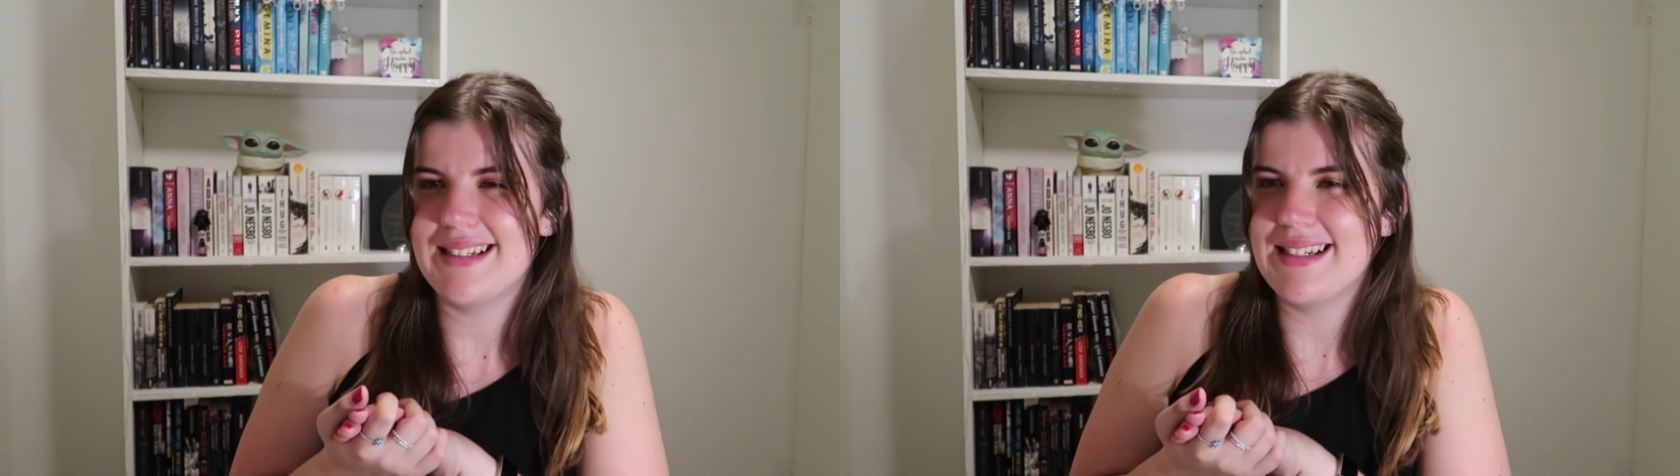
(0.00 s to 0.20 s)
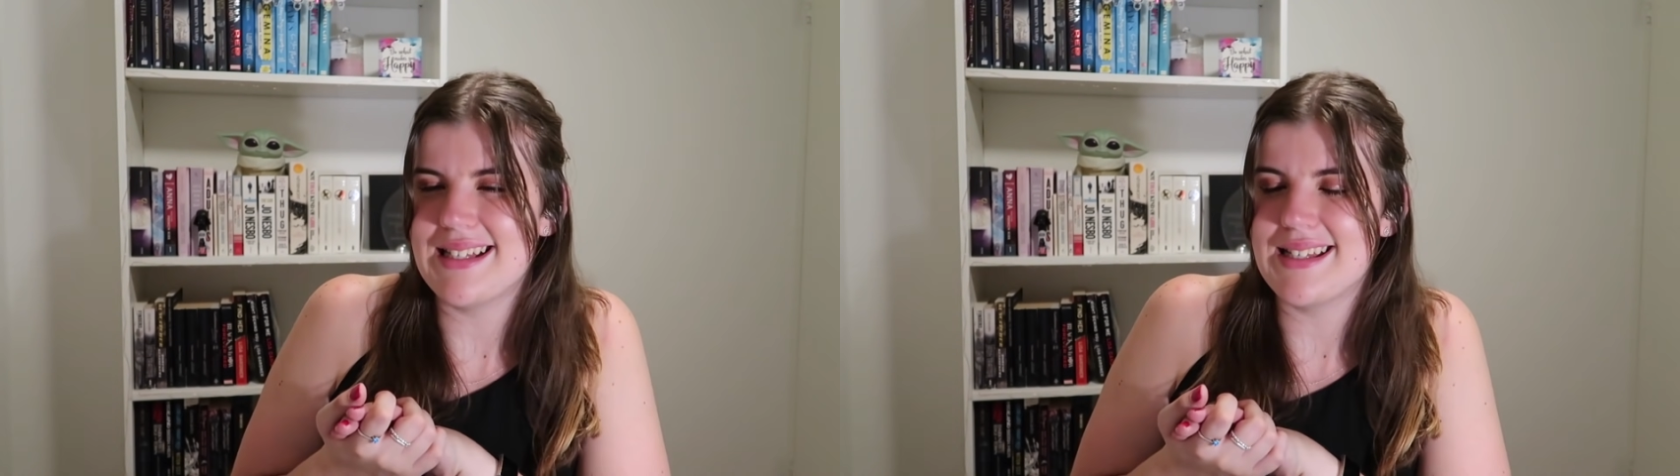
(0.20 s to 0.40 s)

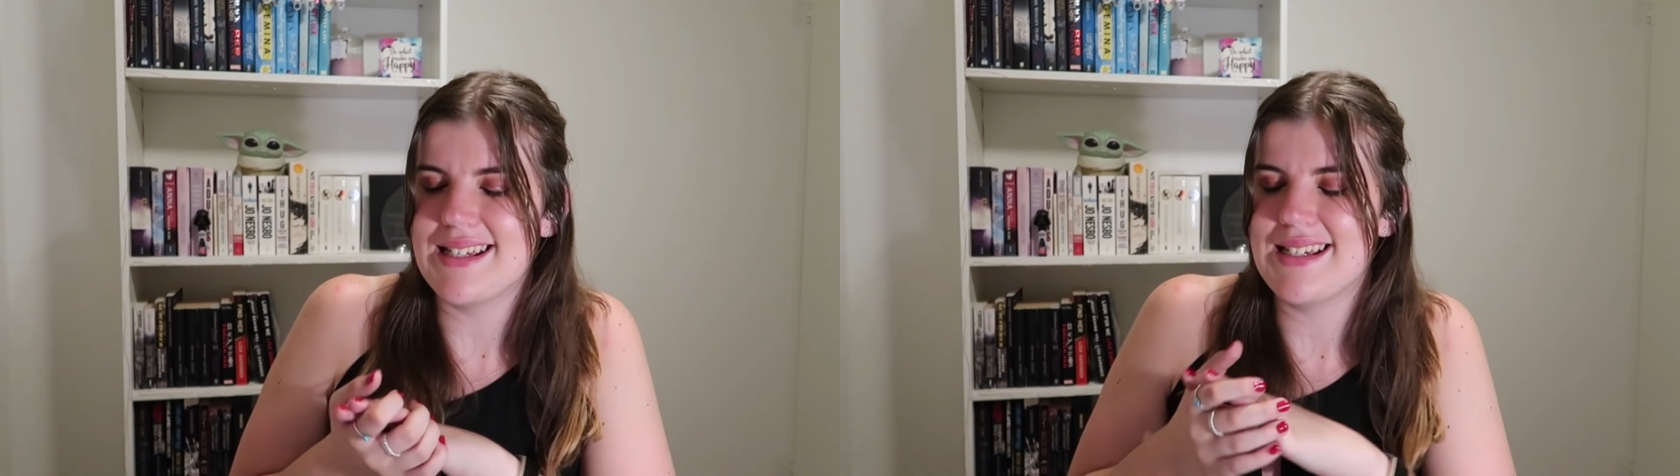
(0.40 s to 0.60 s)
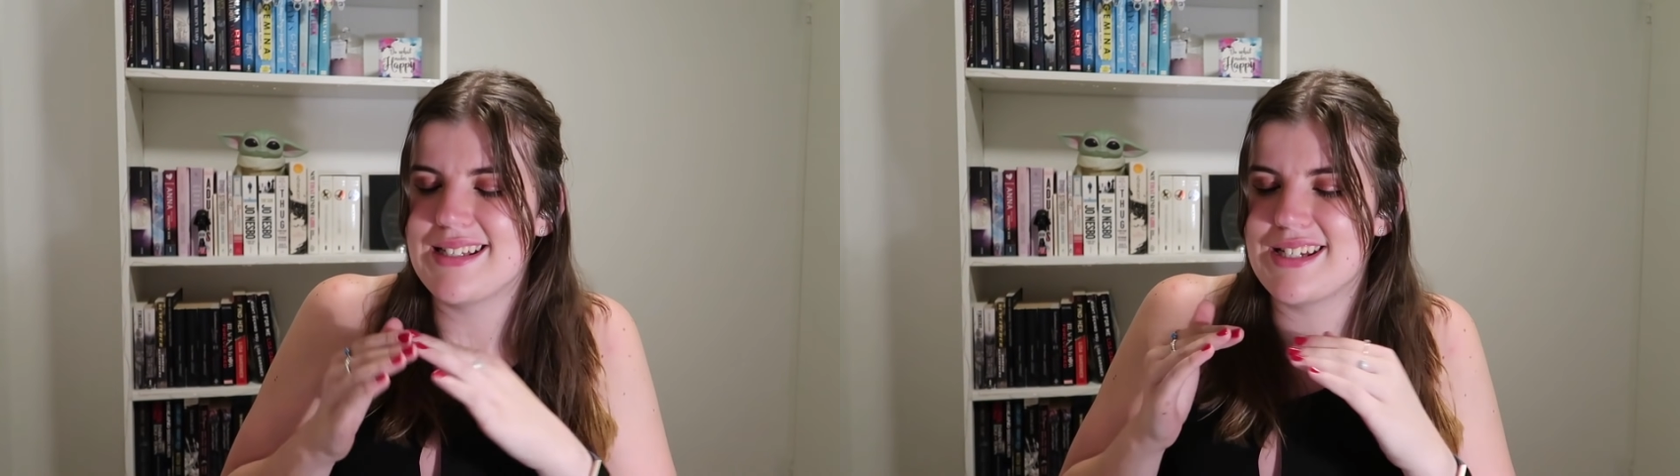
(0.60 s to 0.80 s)
it,
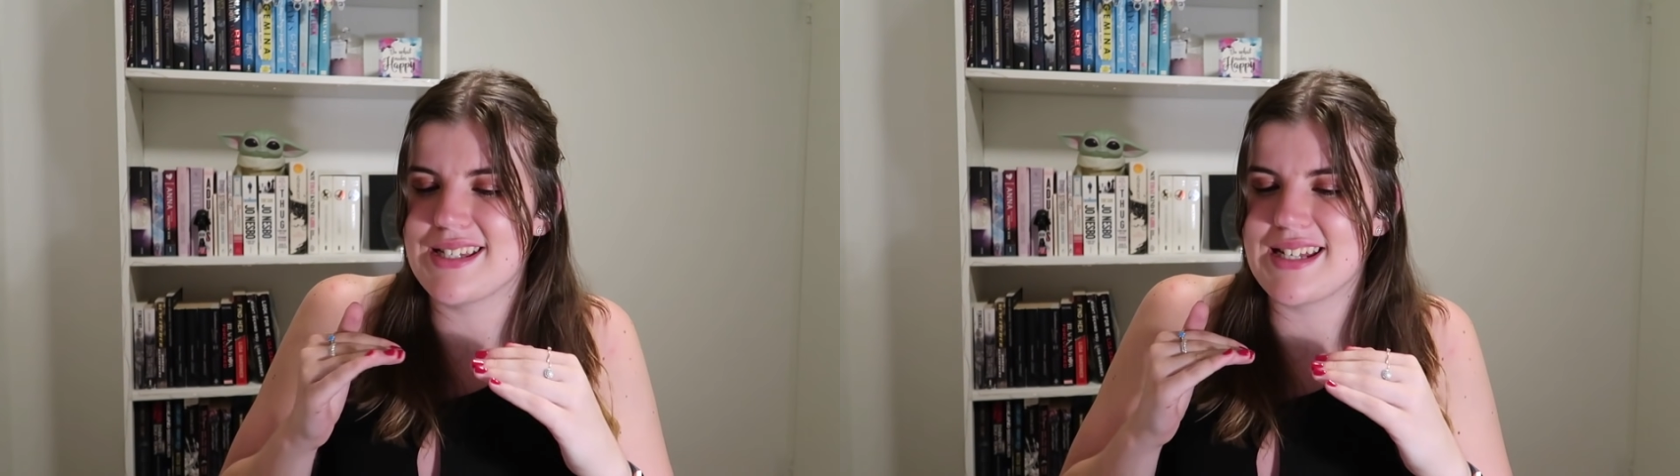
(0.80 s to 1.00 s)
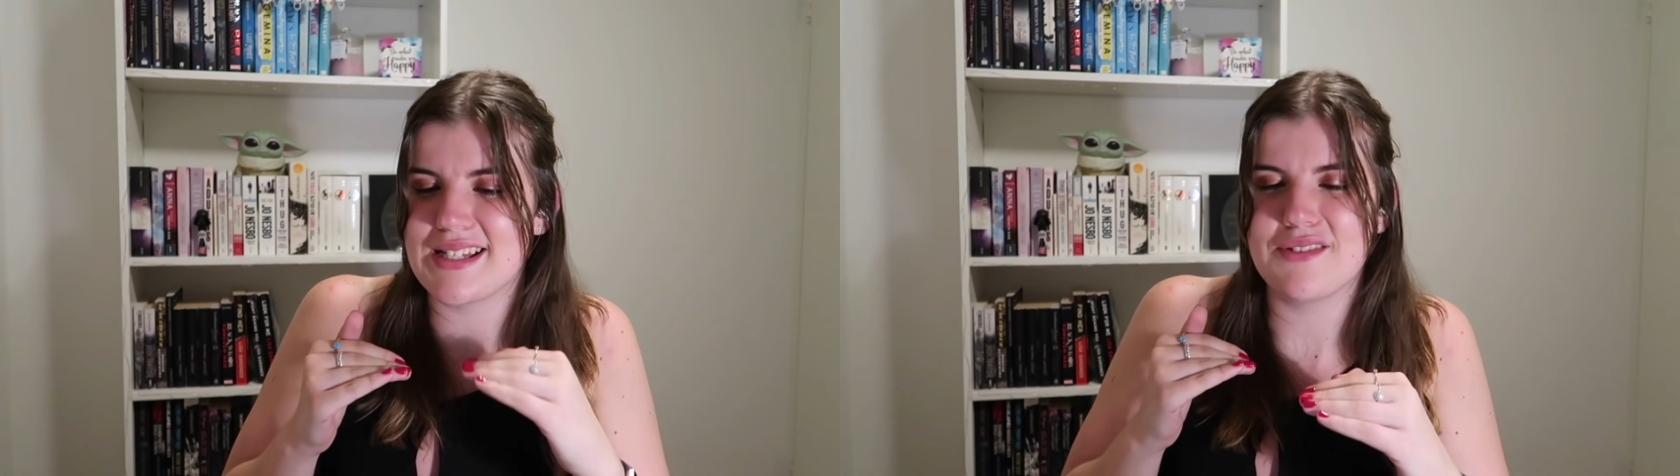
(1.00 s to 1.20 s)
it
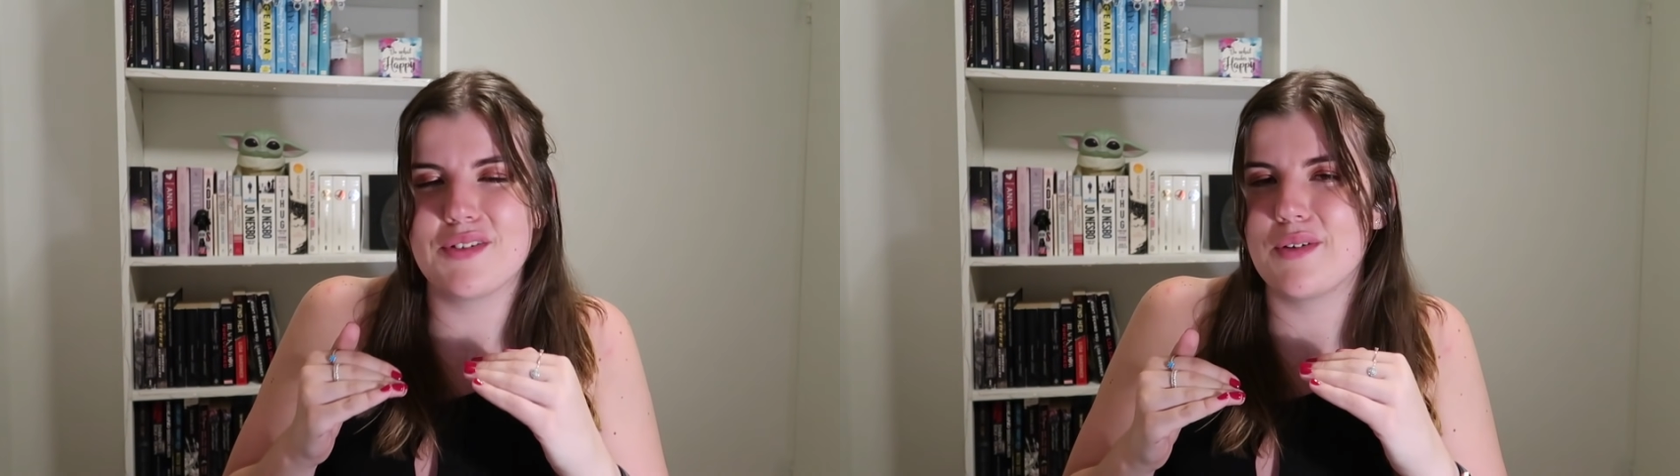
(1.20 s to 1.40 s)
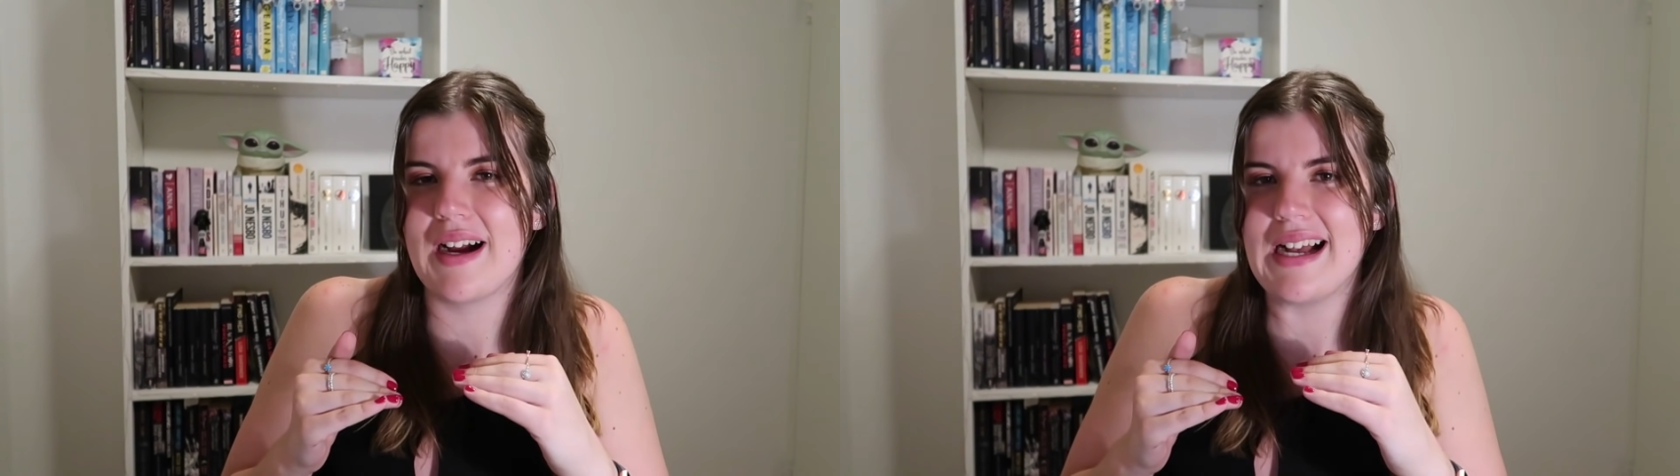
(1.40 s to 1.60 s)
just doesn't
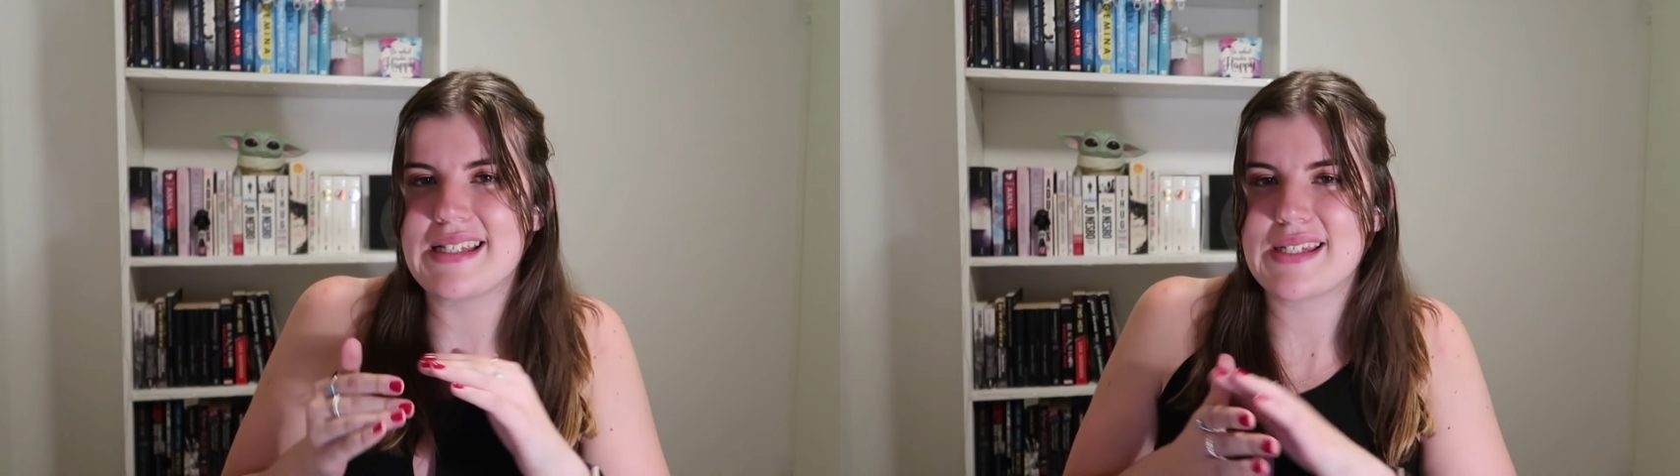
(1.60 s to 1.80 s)
feel right.